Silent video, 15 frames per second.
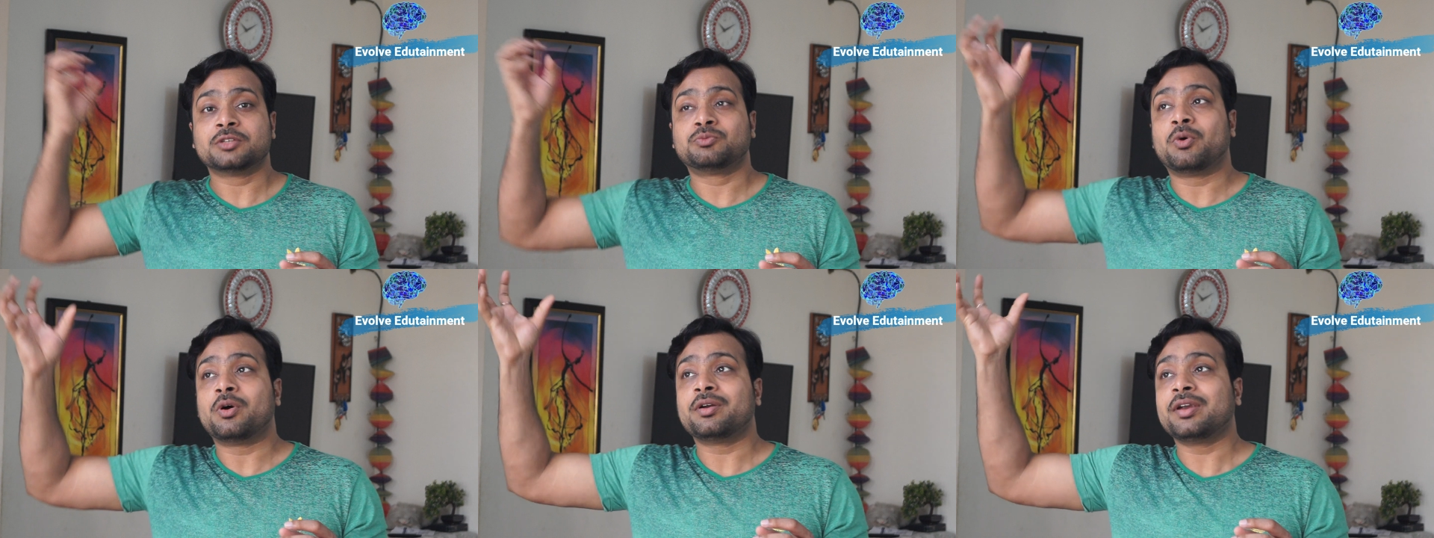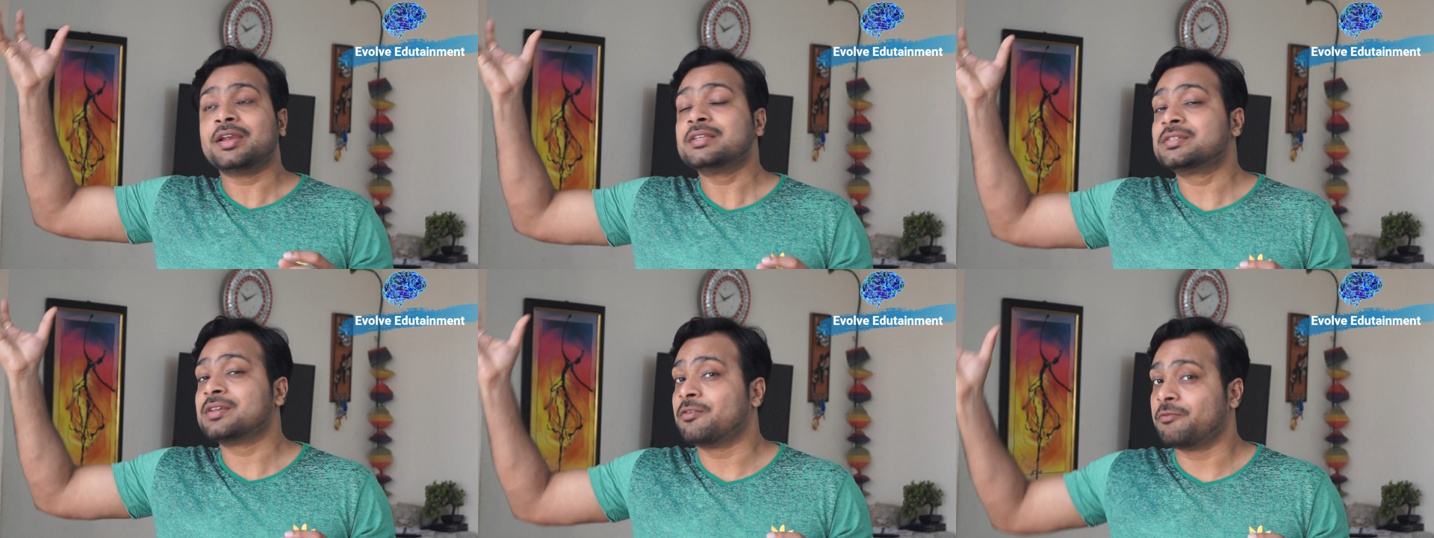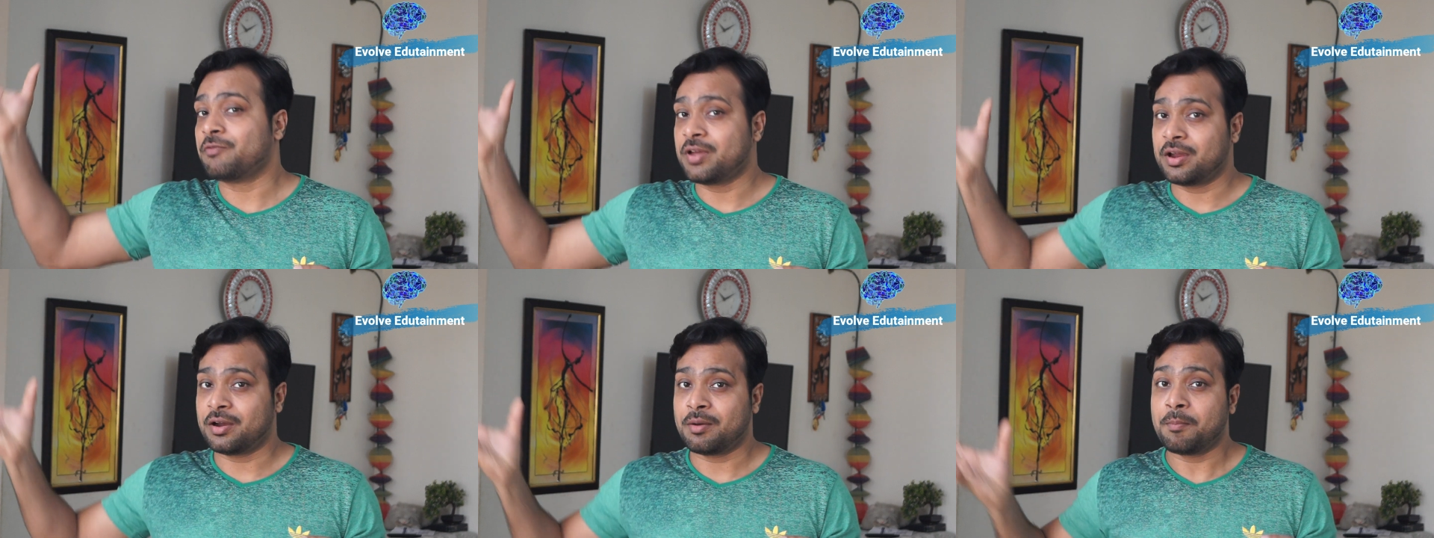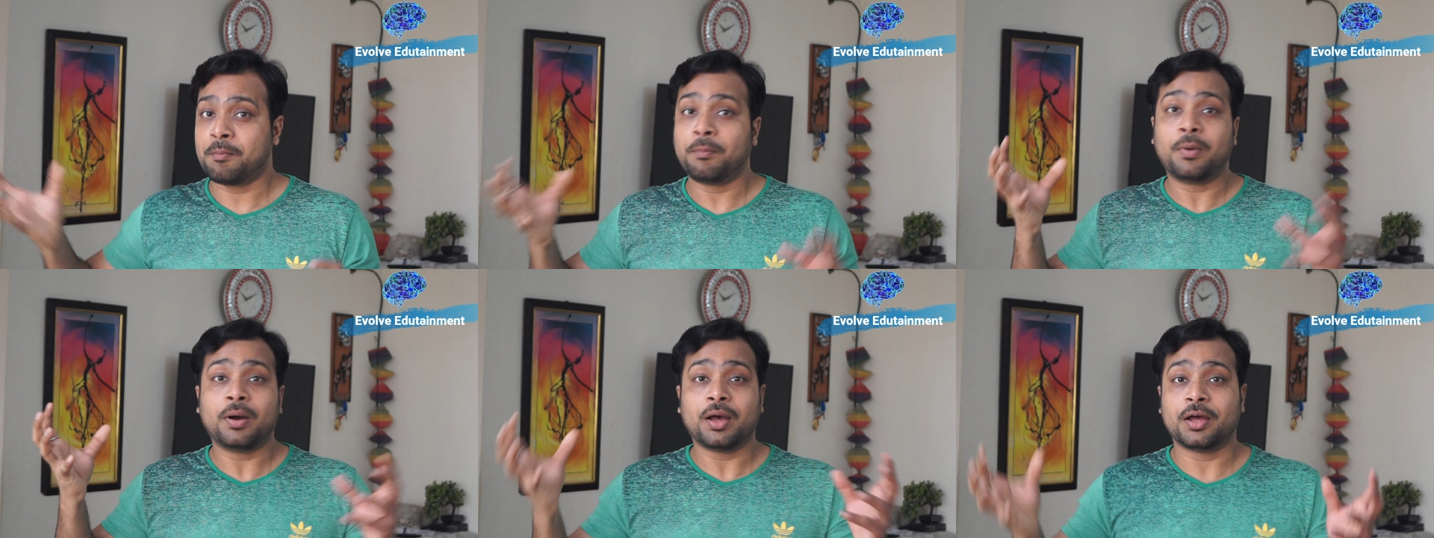wandering somewhere,
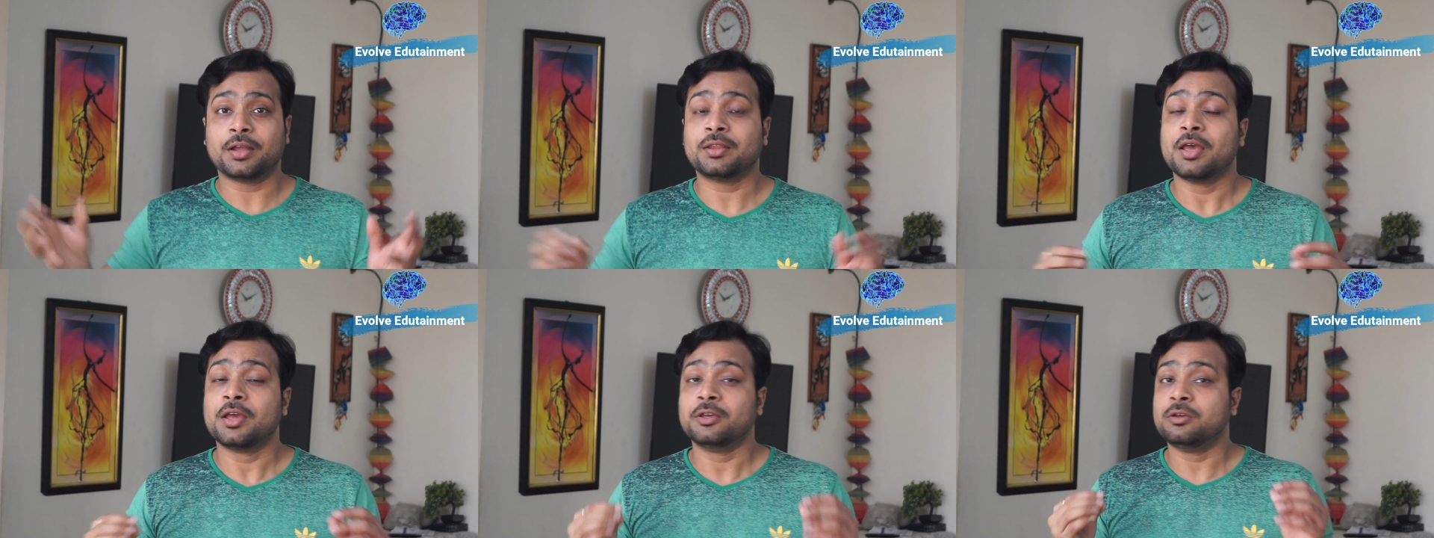but